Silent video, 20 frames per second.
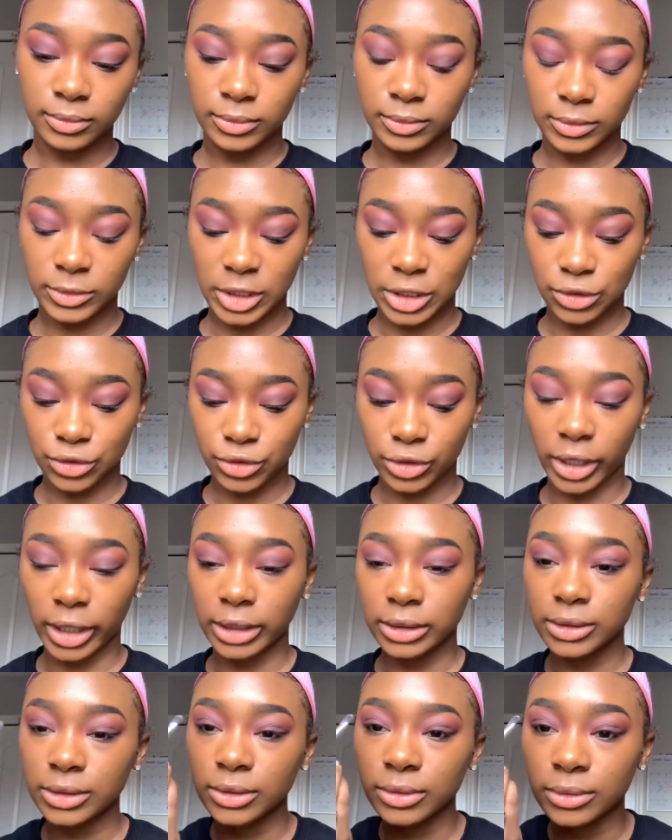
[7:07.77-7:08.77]
and try
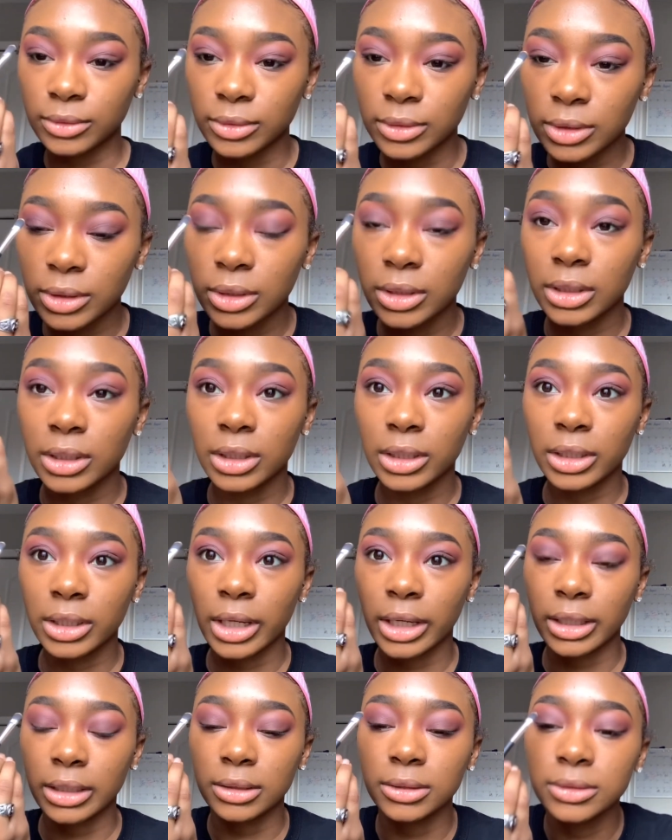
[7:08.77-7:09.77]
to cut
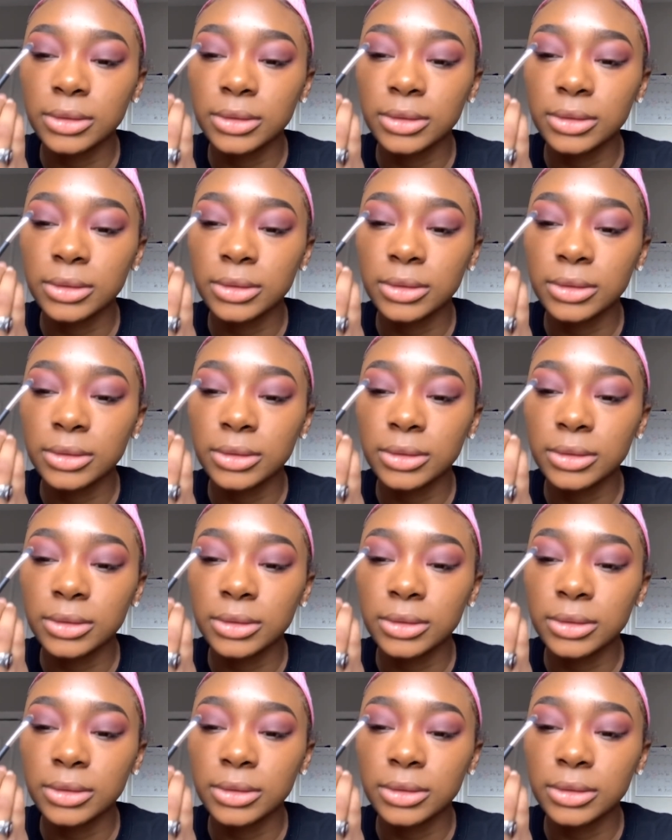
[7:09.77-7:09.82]
it.